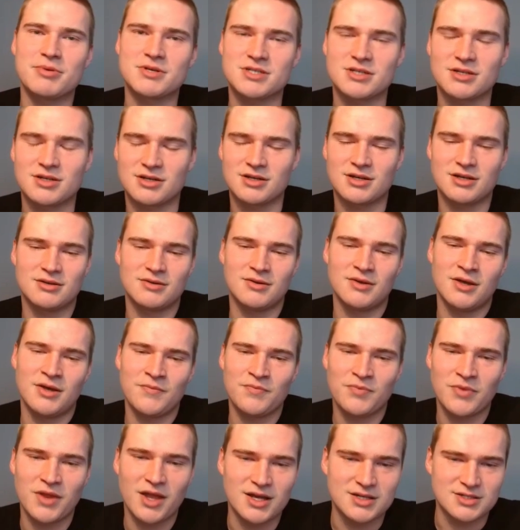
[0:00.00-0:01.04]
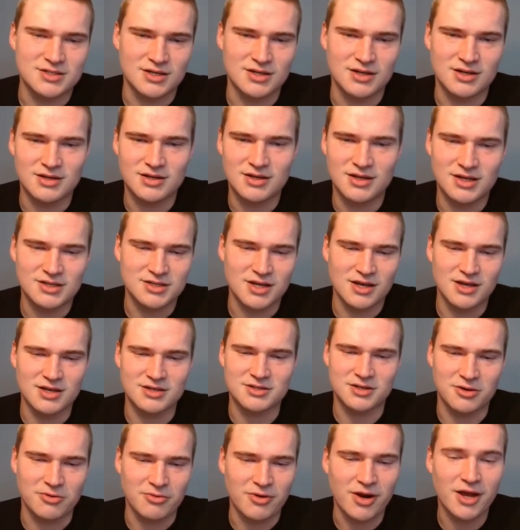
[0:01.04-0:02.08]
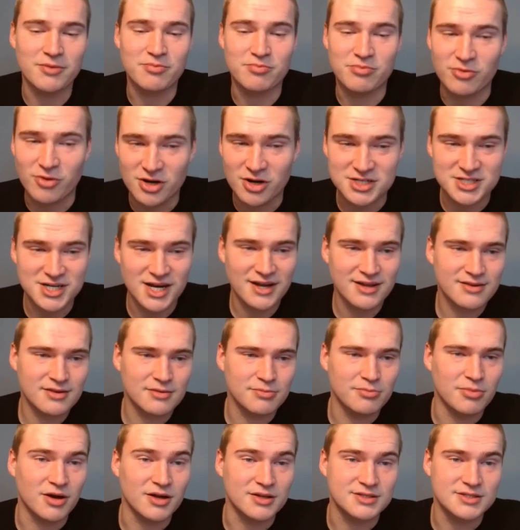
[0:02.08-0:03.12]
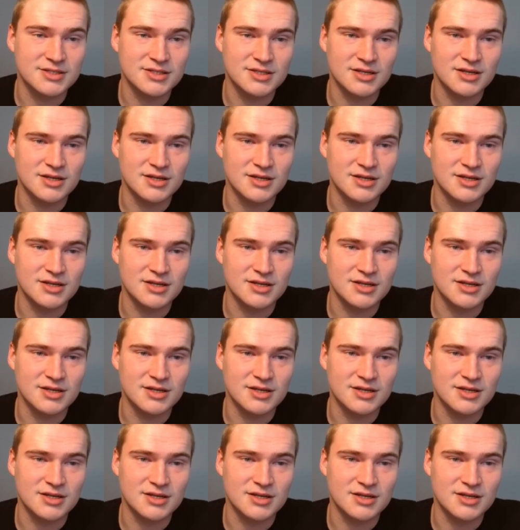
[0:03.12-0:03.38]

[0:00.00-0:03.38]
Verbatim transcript: is a is a is a, is a great project, but